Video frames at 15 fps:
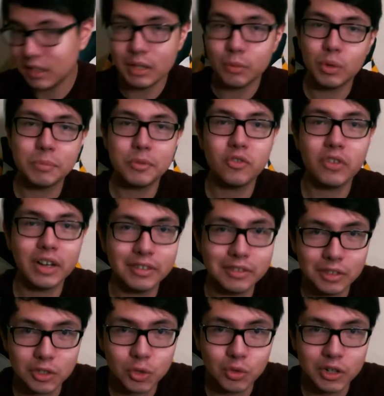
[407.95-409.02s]
And then we move
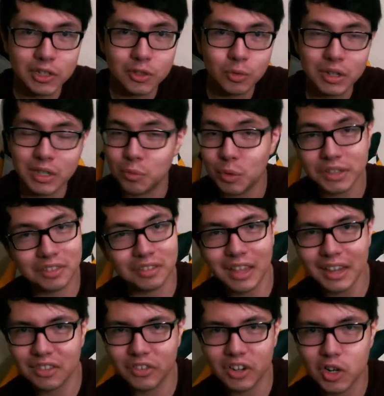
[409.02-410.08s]
on to 2020.
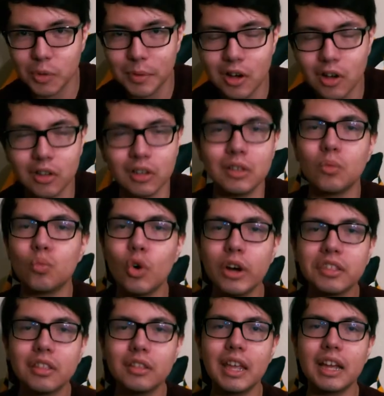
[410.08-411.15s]
What's next for Kabal?
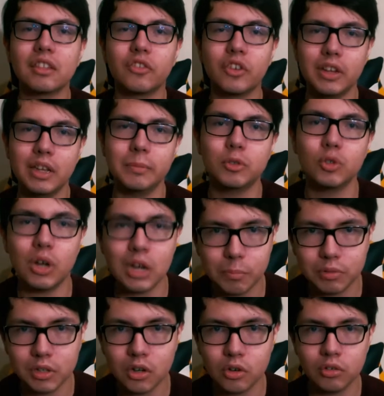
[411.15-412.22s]
What's next for him to
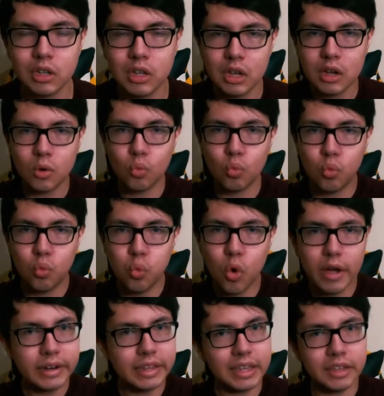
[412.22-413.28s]
upload?
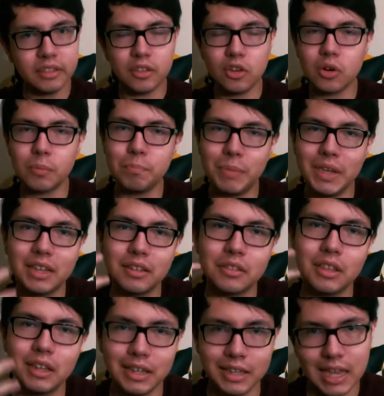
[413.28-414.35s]
What is your
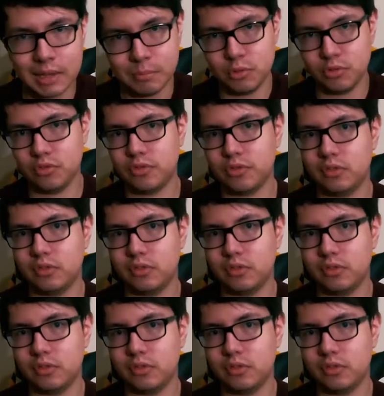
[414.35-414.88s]
biggest game move?